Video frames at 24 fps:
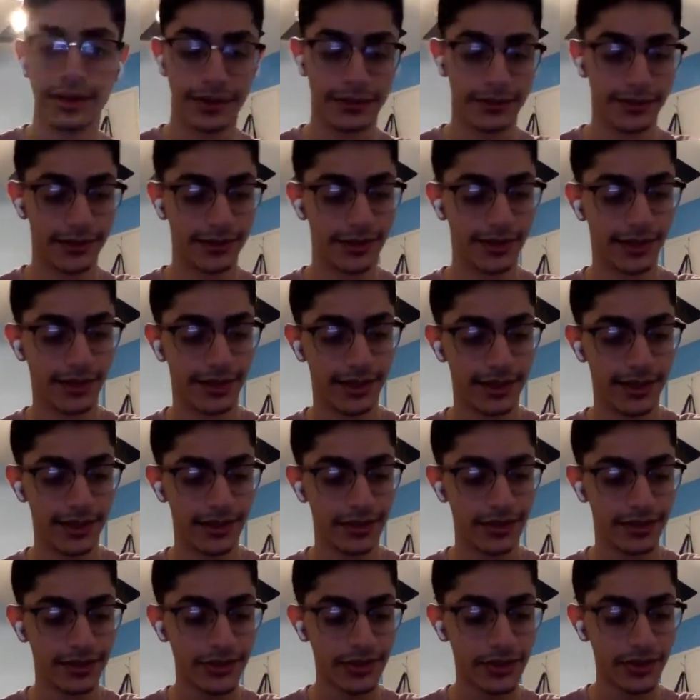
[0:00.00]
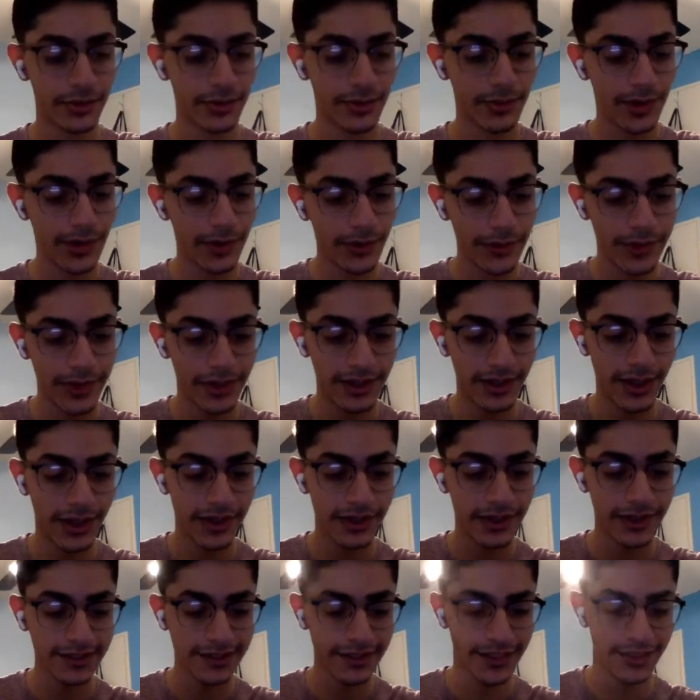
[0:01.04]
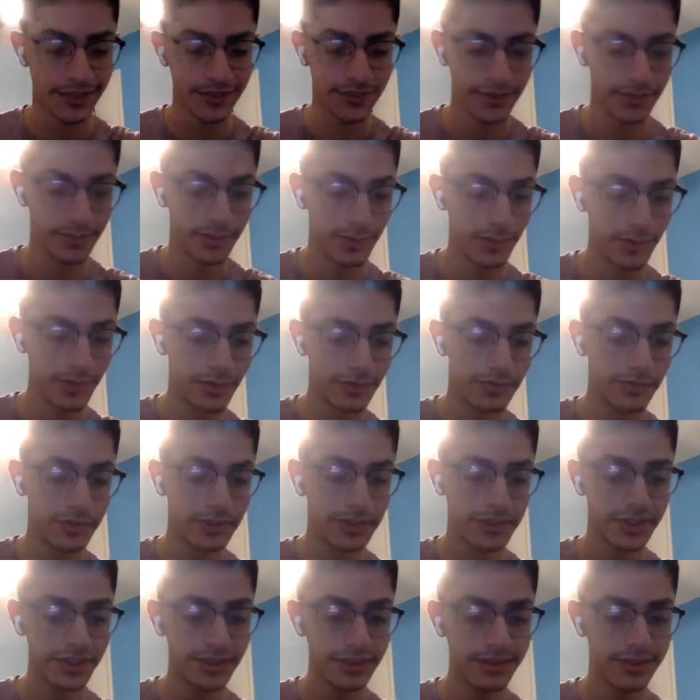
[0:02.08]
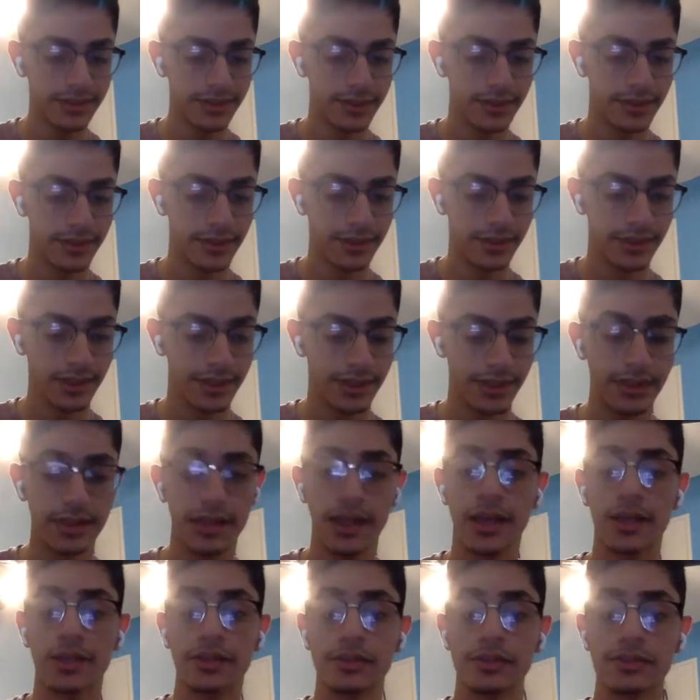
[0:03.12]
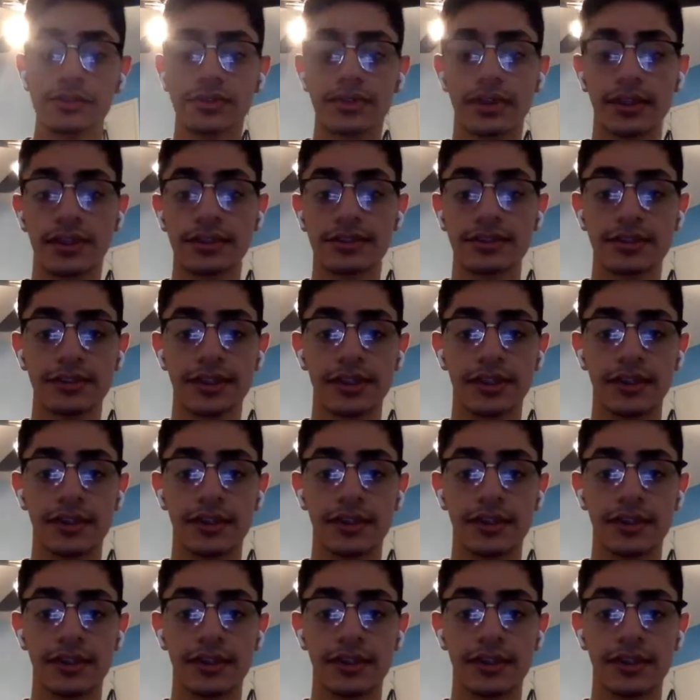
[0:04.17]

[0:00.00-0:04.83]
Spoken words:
I mean, there's nothing wrong with it. I think it's actually more efficient, and you use less